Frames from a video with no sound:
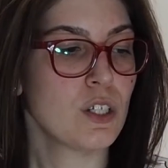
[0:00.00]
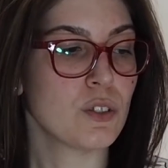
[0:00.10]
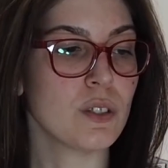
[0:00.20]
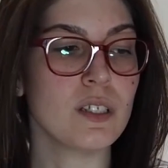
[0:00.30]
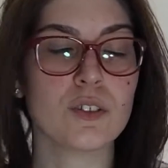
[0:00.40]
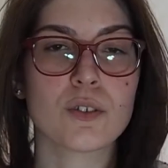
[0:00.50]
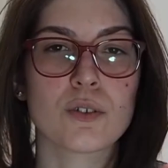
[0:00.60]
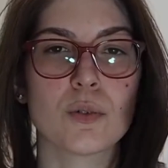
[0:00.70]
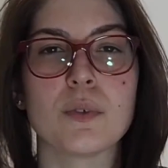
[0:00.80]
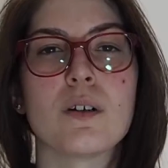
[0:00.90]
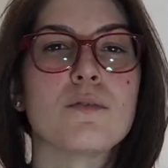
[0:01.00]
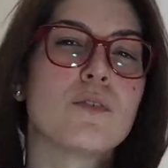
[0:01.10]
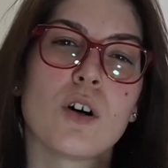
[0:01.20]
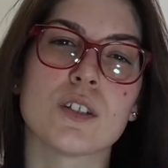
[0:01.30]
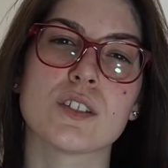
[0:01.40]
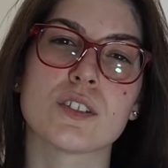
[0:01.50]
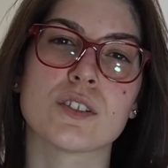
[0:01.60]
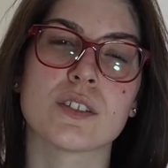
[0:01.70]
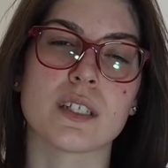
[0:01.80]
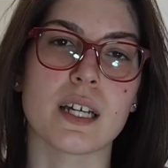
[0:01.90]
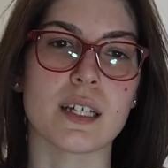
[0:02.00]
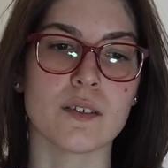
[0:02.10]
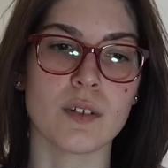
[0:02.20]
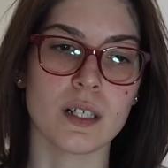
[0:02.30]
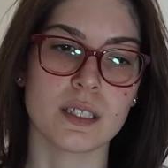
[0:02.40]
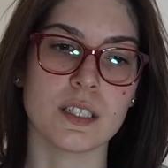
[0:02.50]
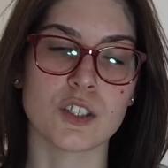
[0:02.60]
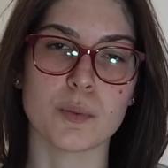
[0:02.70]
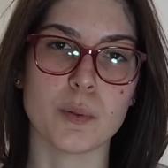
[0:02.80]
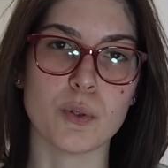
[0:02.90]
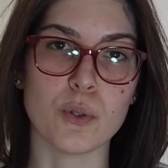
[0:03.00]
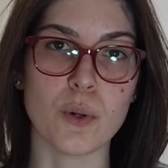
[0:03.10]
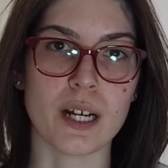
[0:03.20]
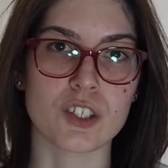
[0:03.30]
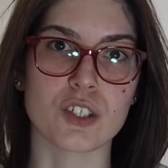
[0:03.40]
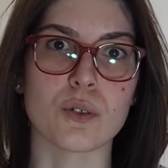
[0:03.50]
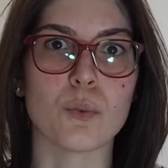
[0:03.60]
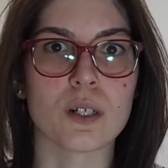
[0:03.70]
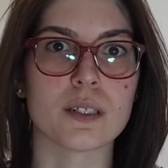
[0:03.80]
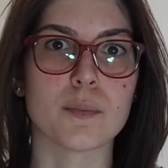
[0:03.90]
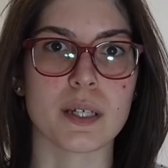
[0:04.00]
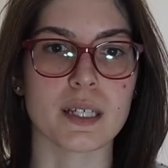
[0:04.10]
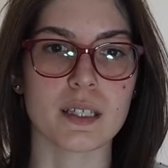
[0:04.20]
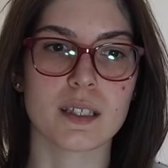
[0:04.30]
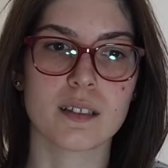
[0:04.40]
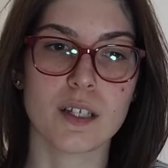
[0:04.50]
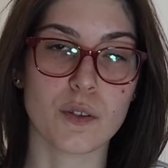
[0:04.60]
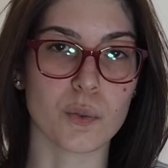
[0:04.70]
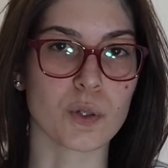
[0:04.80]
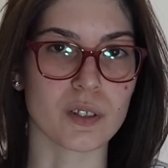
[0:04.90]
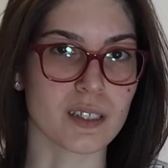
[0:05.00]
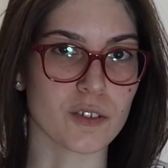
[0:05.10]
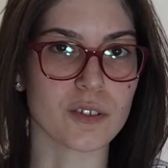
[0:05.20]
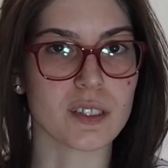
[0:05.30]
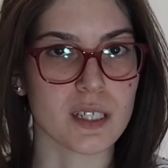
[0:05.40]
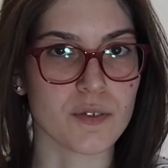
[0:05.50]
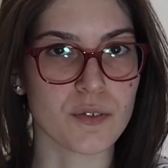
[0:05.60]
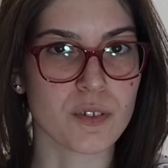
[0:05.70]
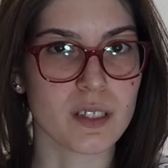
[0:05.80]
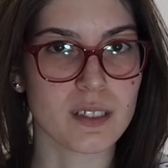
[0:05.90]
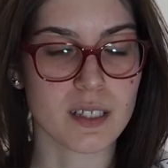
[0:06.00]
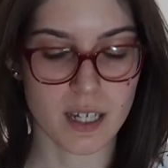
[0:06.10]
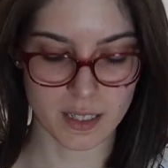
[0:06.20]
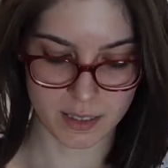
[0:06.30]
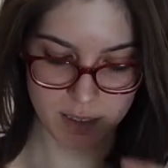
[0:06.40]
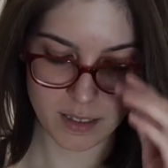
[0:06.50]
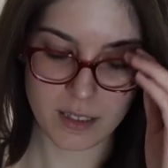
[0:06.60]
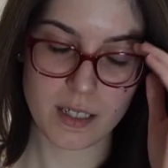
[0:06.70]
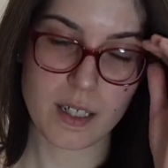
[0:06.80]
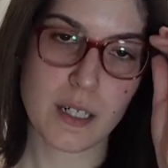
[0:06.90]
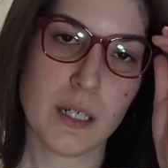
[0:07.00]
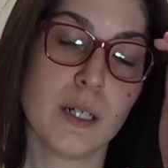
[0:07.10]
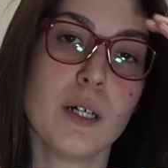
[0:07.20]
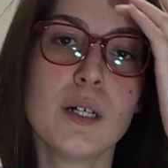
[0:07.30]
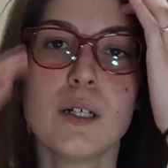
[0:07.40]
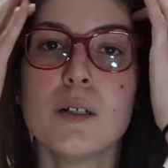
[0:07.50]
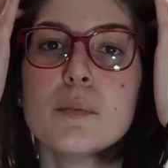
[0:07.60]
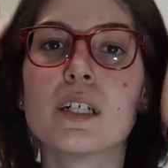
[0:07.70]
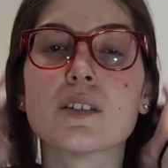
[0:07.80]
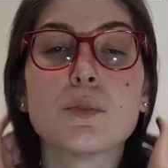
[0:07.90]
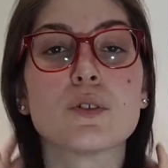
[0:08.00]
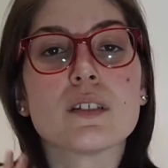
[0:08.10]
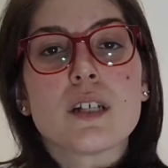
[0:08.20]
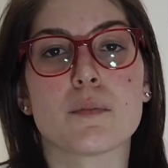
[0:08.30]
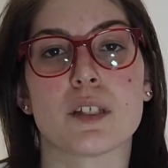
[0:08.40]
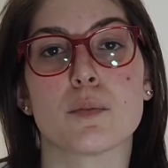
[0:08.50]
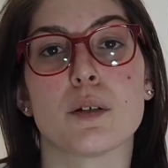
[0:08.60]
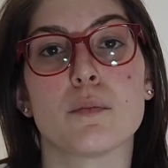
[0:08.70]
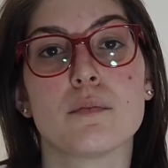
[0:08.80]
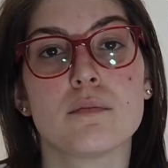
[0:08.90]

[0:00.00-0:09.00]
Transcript: So these are a group of fosters and volunteers, people who actually want to make the world a little safer for these cats, because most of the time they spend